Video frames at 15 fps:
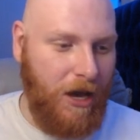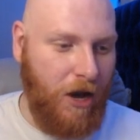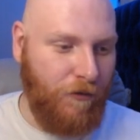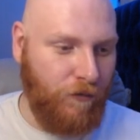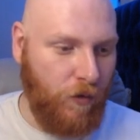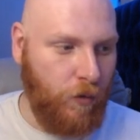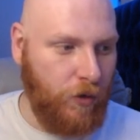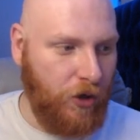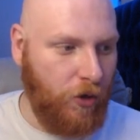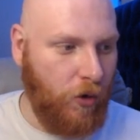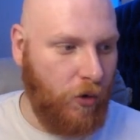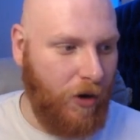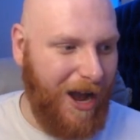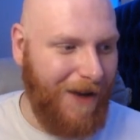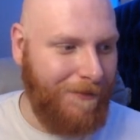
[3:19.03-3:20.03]
ruled
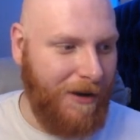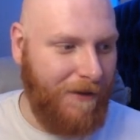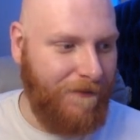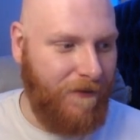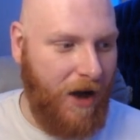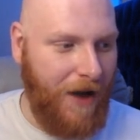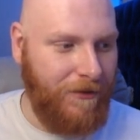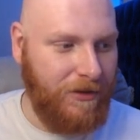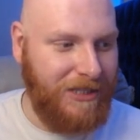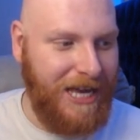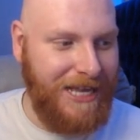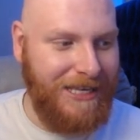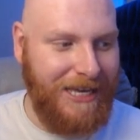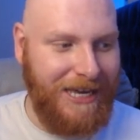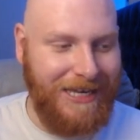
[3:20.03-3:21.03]
Uruguay for about 5 or
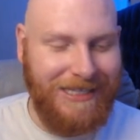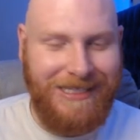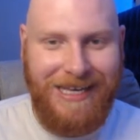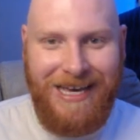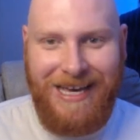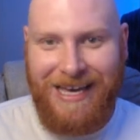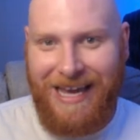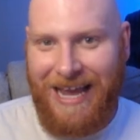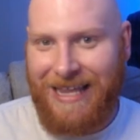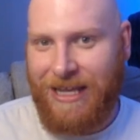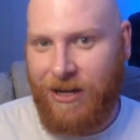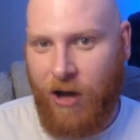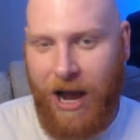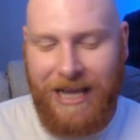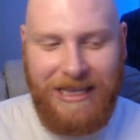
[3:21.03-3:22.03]
10 years in
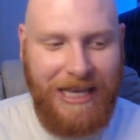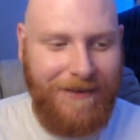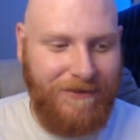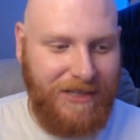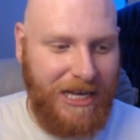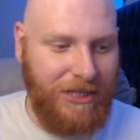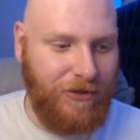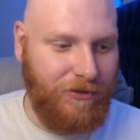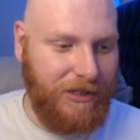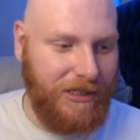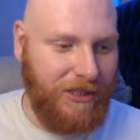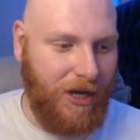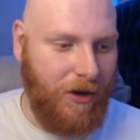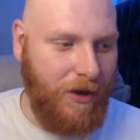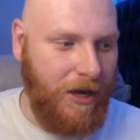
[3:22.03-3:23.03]
the 19th century.
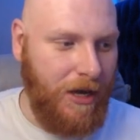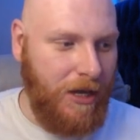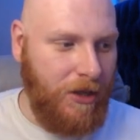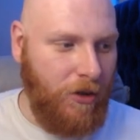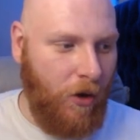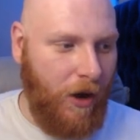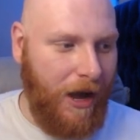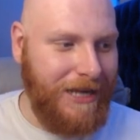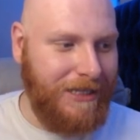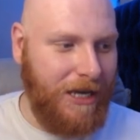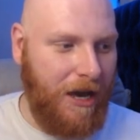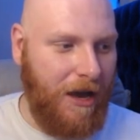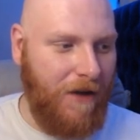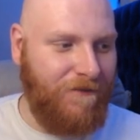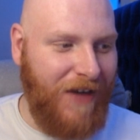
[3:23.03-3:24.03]
So not as
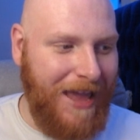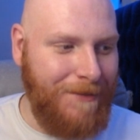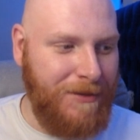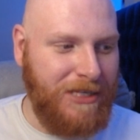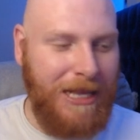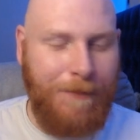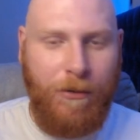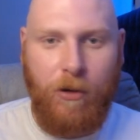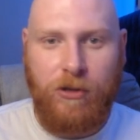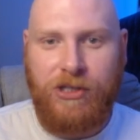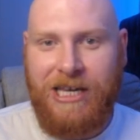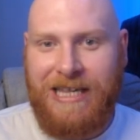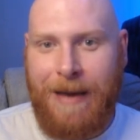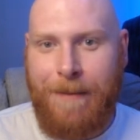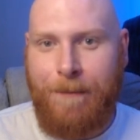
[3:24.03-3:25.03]
famous in the
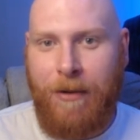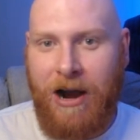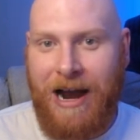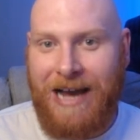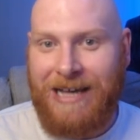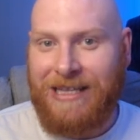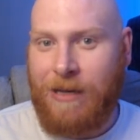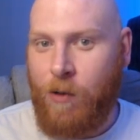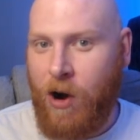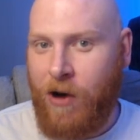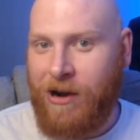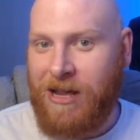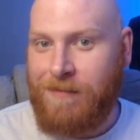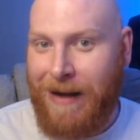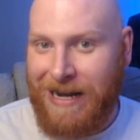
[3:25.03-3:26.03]
Portuguese Empire as they were
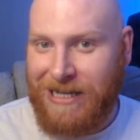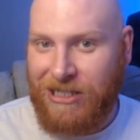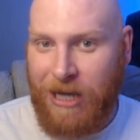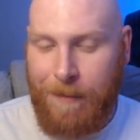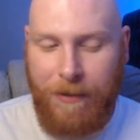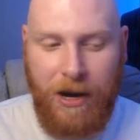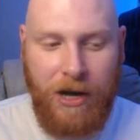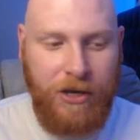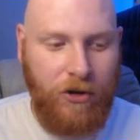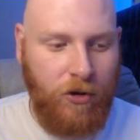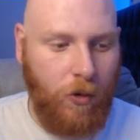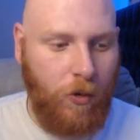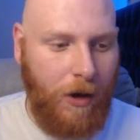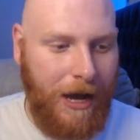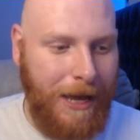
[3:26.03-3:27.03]
in the Spanish Empire,
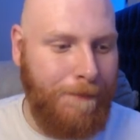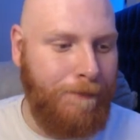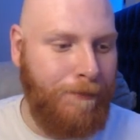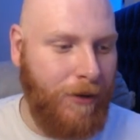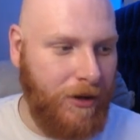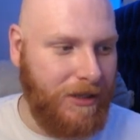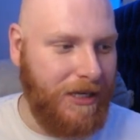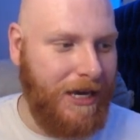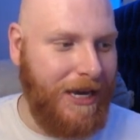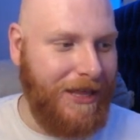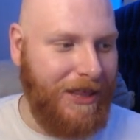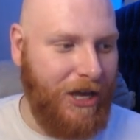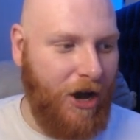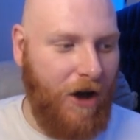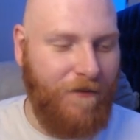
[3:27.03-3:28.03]
Uruguay, but
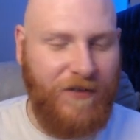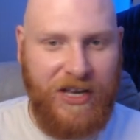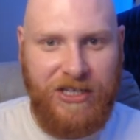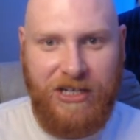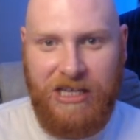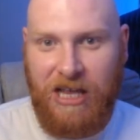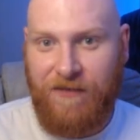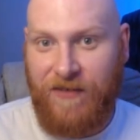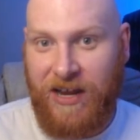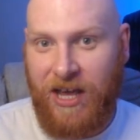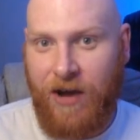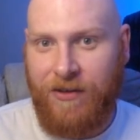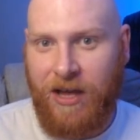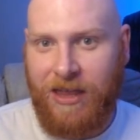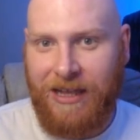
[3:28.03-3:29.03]
they are featured in this
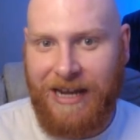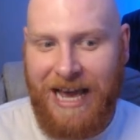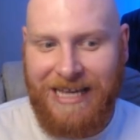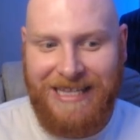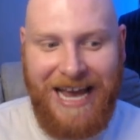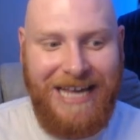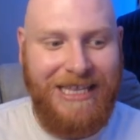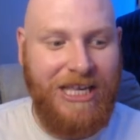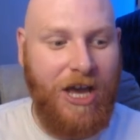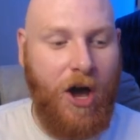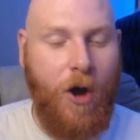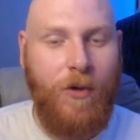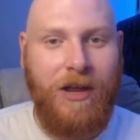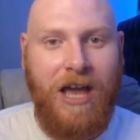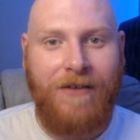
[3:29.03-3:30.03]
video nonetheless. That is the
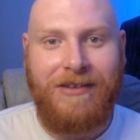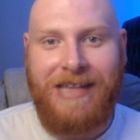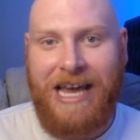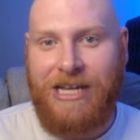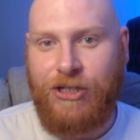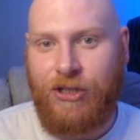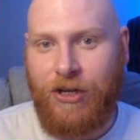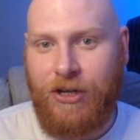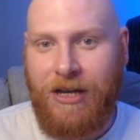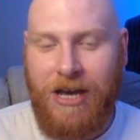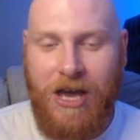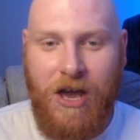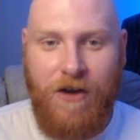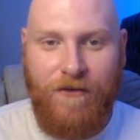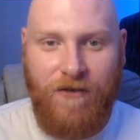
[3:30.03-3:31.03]
only other nation
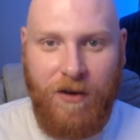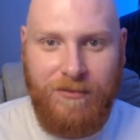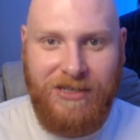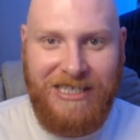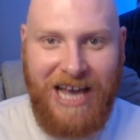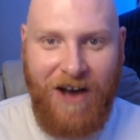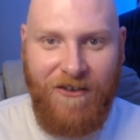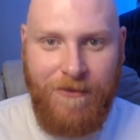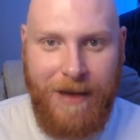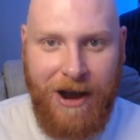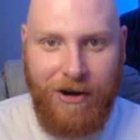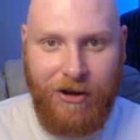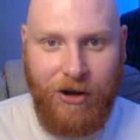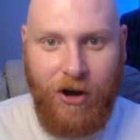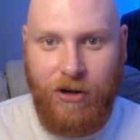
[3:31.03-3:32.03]
from South
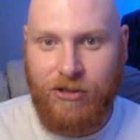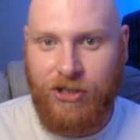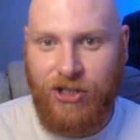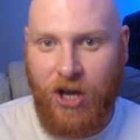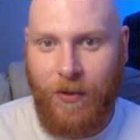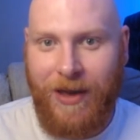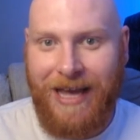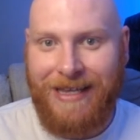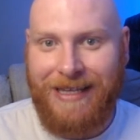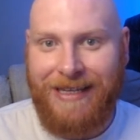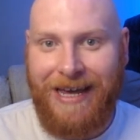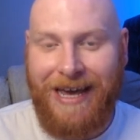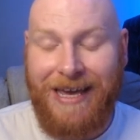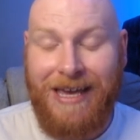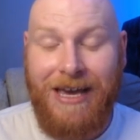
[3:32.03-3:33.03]
America on show here
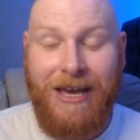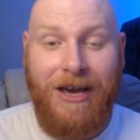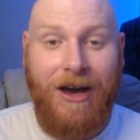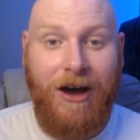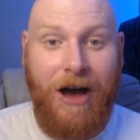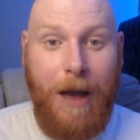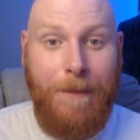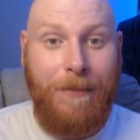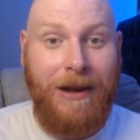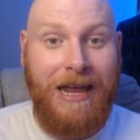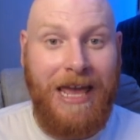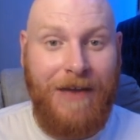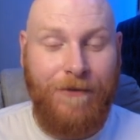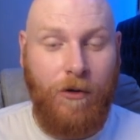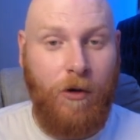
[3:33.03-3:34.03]
today. I
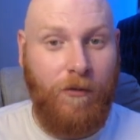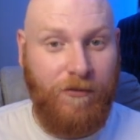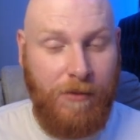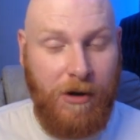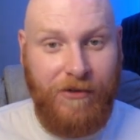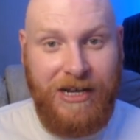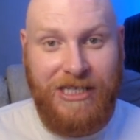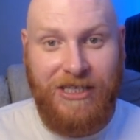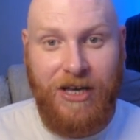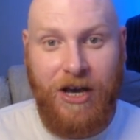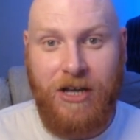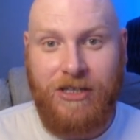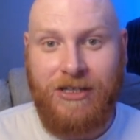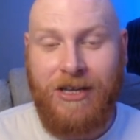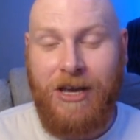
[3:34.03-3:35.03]
believe, or from my
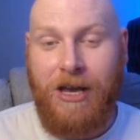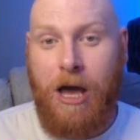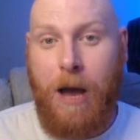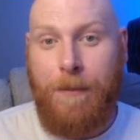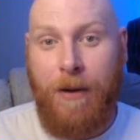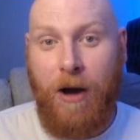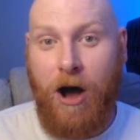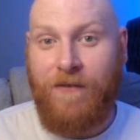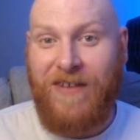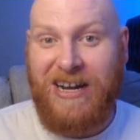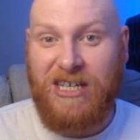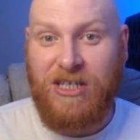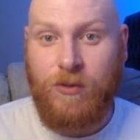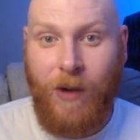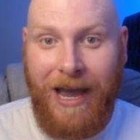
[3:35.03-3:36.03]
research, a part of
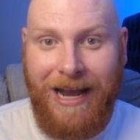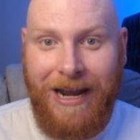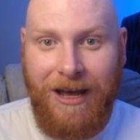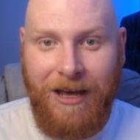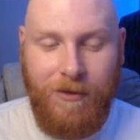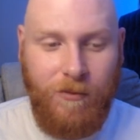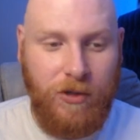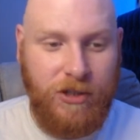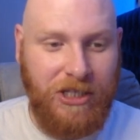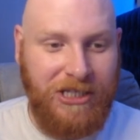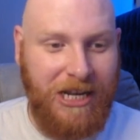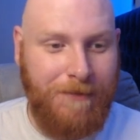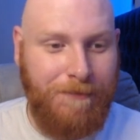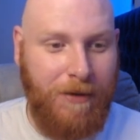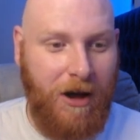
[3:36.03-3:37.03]
Venezuela was
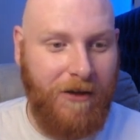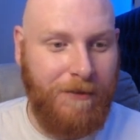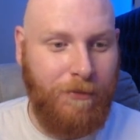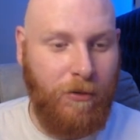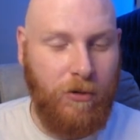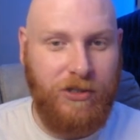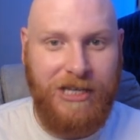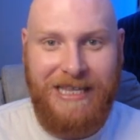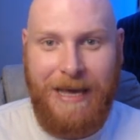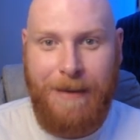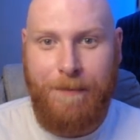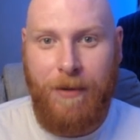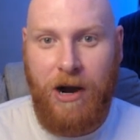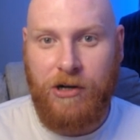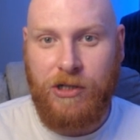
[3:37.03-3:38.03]
considered part of the Portuguese
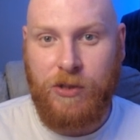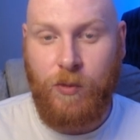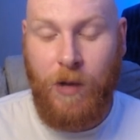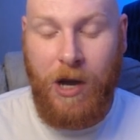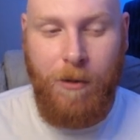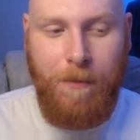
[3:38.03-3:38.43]
Empire as well,